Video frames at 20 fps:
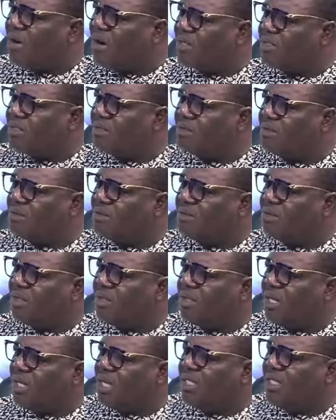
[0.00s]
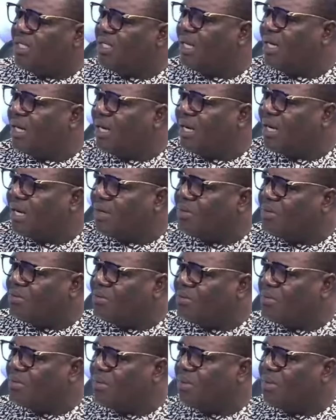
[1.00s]
us. Any nanum.
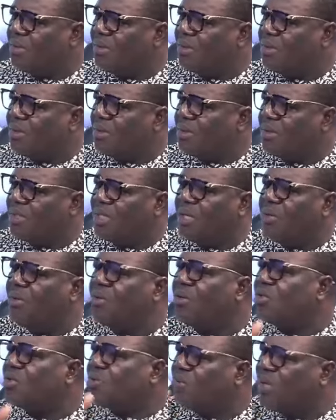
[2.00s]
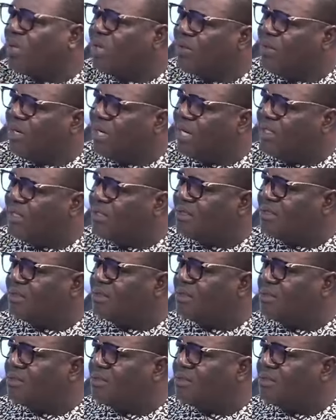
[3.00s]
The laws were not like this.